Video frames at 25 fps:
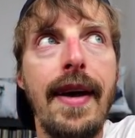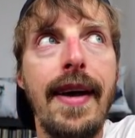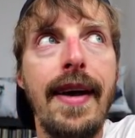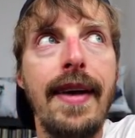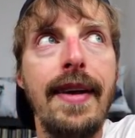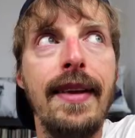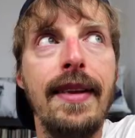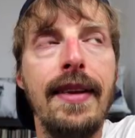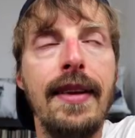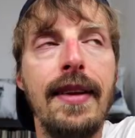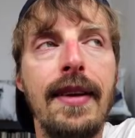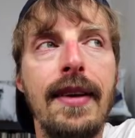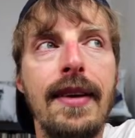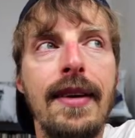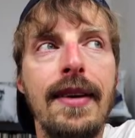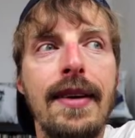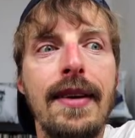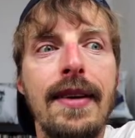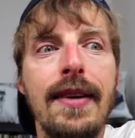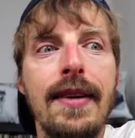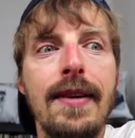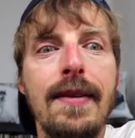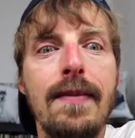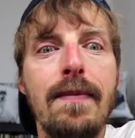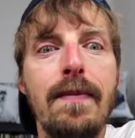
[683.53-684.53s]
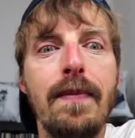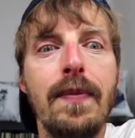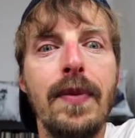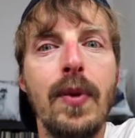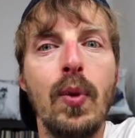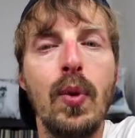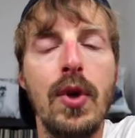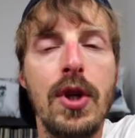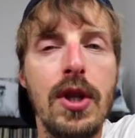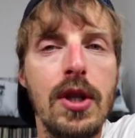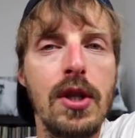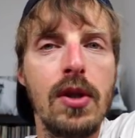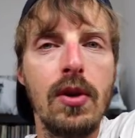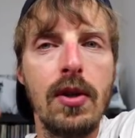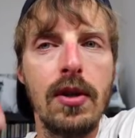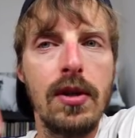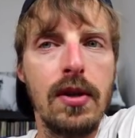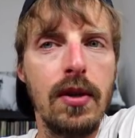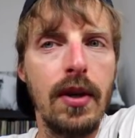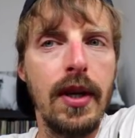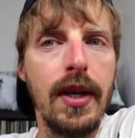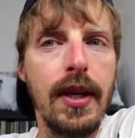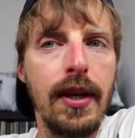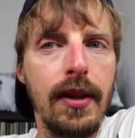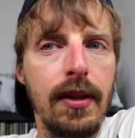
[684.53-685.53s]
and which is
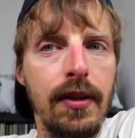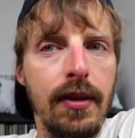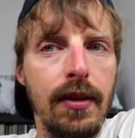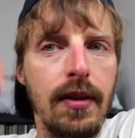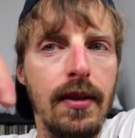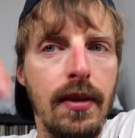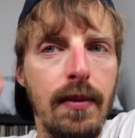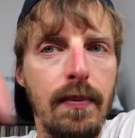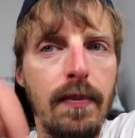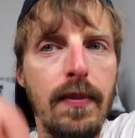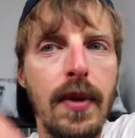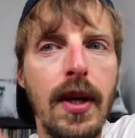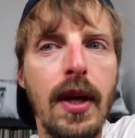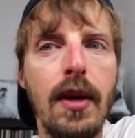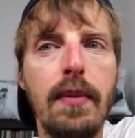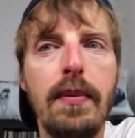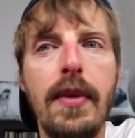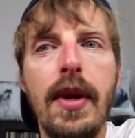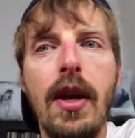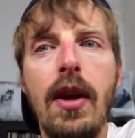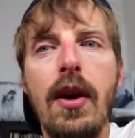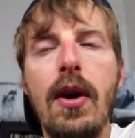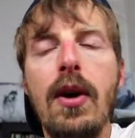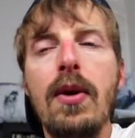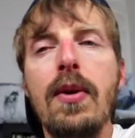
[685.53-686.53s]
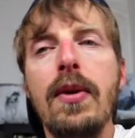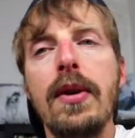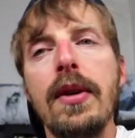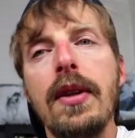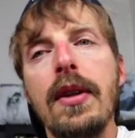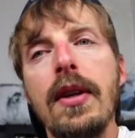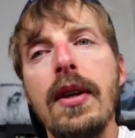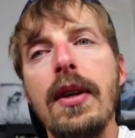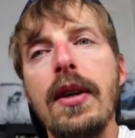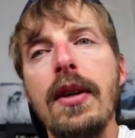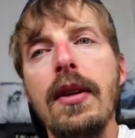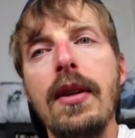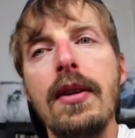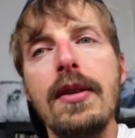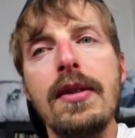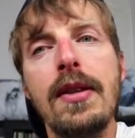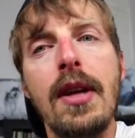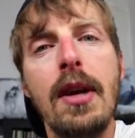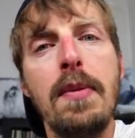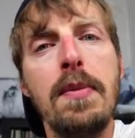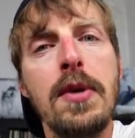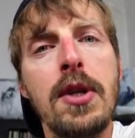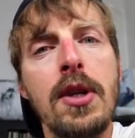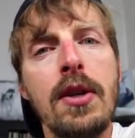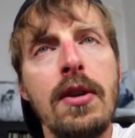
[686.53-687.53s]
also linked here below in the
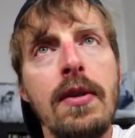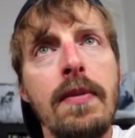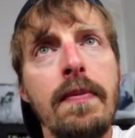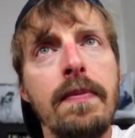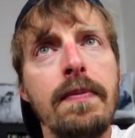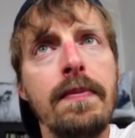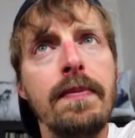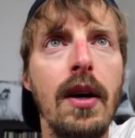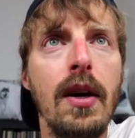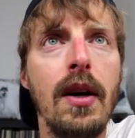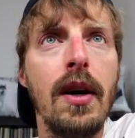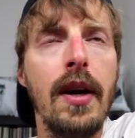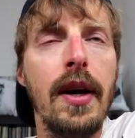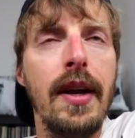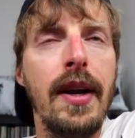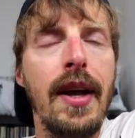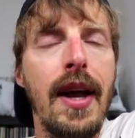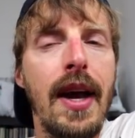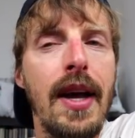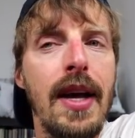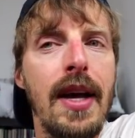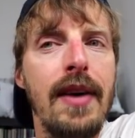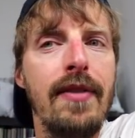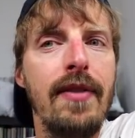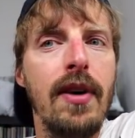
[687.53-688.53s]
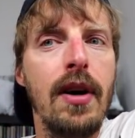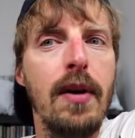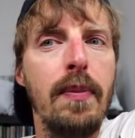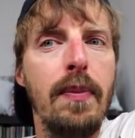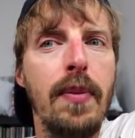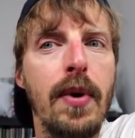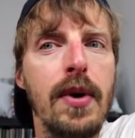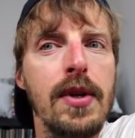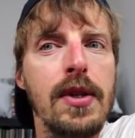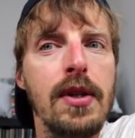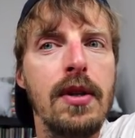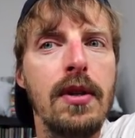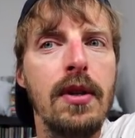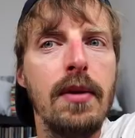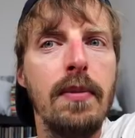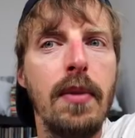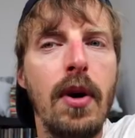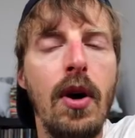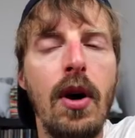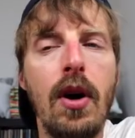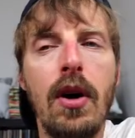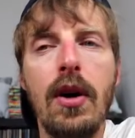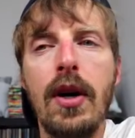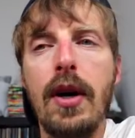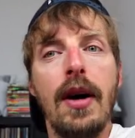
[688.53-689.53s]
description. And I have a post on the
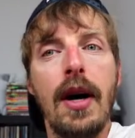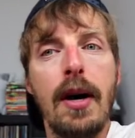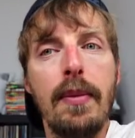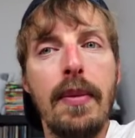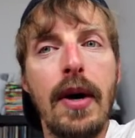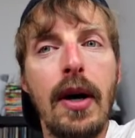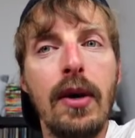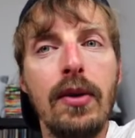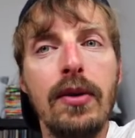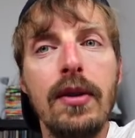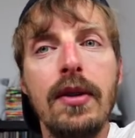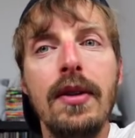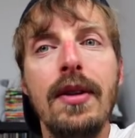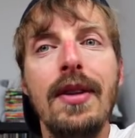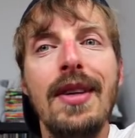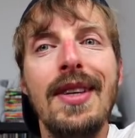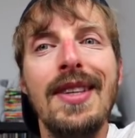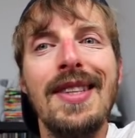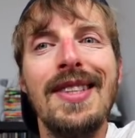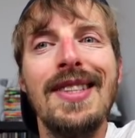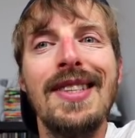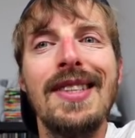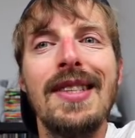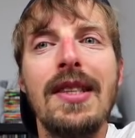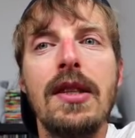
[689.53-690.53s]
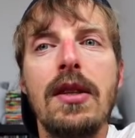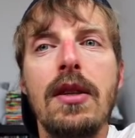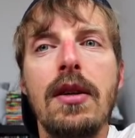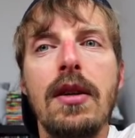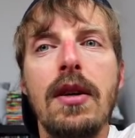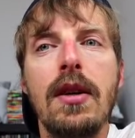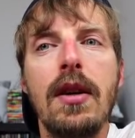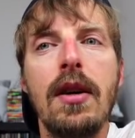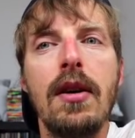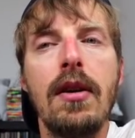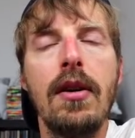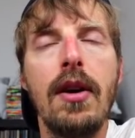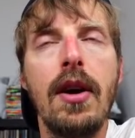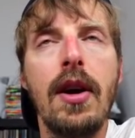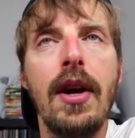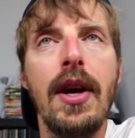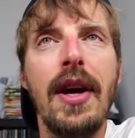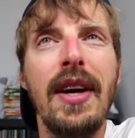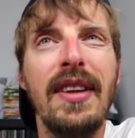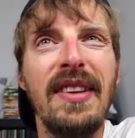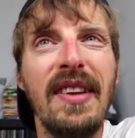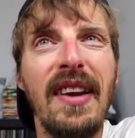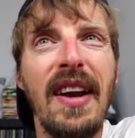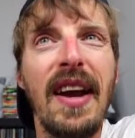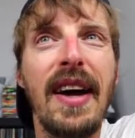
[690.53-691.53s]
blog about this
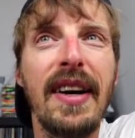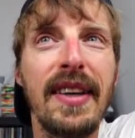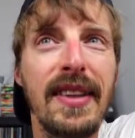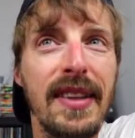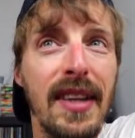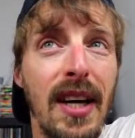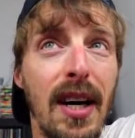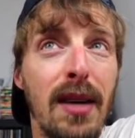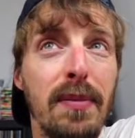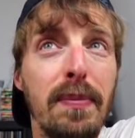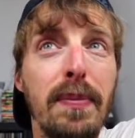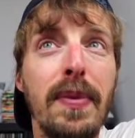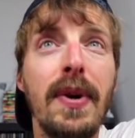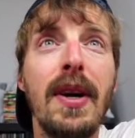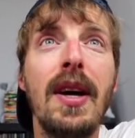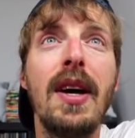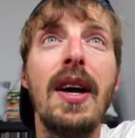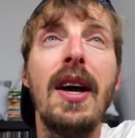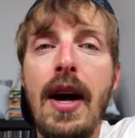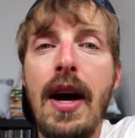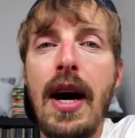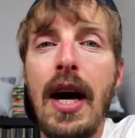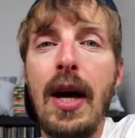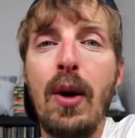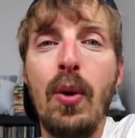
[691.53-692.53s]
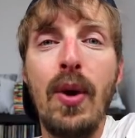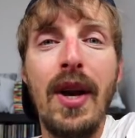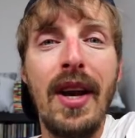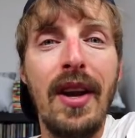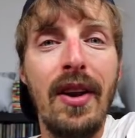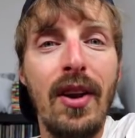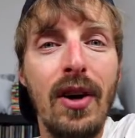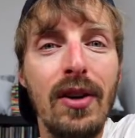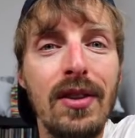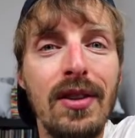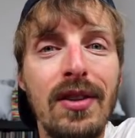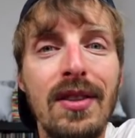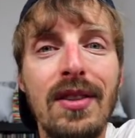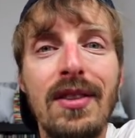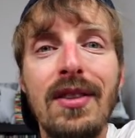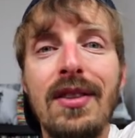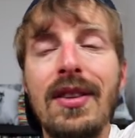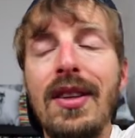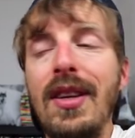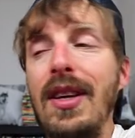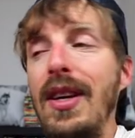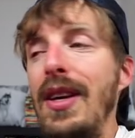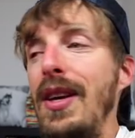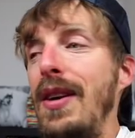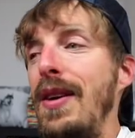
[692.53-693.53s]
Create React App. I will not